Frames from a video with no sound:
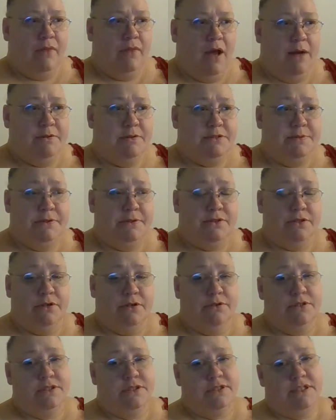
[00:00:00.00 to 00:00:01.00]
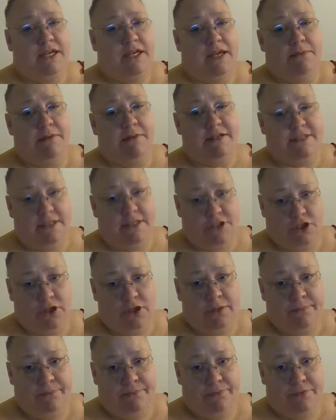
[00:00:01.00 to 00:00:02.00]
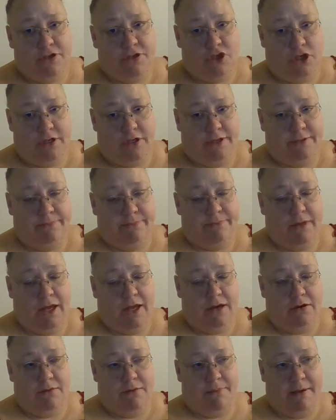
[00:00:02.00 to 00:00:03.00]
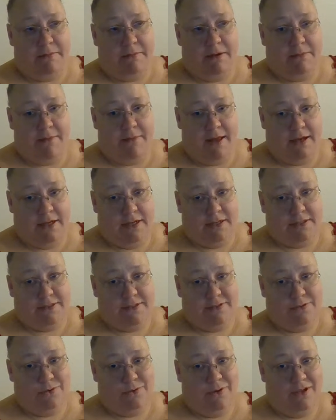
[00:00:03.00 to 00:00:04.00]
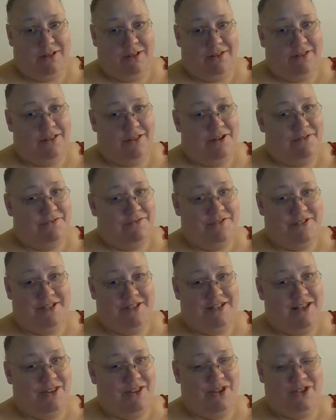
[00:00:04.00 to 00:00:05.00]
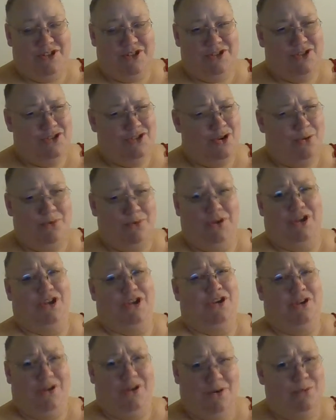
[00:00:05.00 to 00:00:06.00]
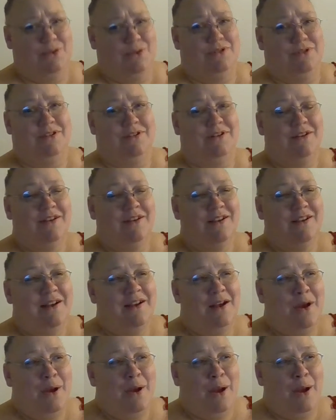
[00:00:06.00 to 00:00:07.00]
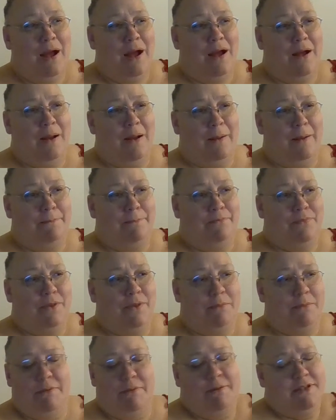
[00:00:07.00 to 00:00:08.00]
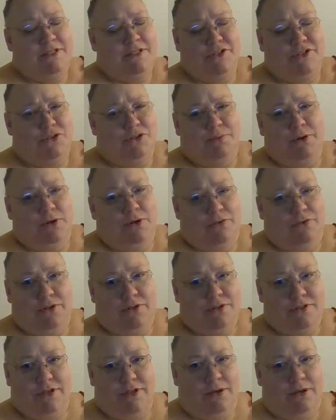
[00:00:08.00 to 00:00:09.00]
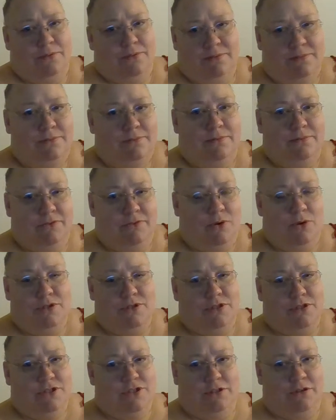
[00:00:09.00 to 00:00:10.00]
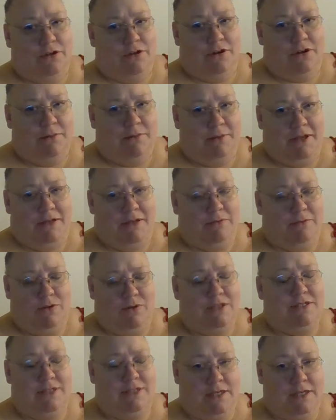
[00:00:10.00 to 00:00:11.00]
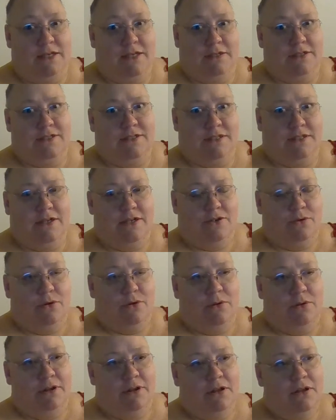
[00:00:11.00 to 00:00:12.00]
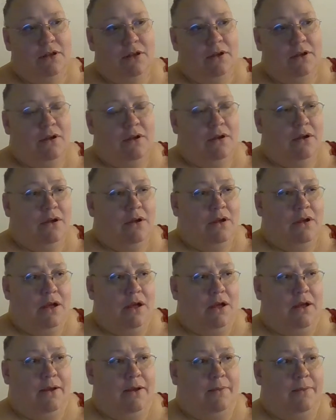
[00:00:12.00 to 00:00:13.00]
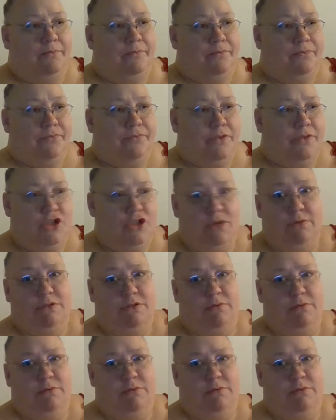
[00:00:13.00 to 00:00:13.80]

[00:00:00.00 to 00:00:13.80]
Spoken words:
I was supposed to go see my sister, Shauna, and her baby Maddox, who I love to death. He's so cute. But my sister's beautiful, so of course her children are going to be ridiculously adorable. She was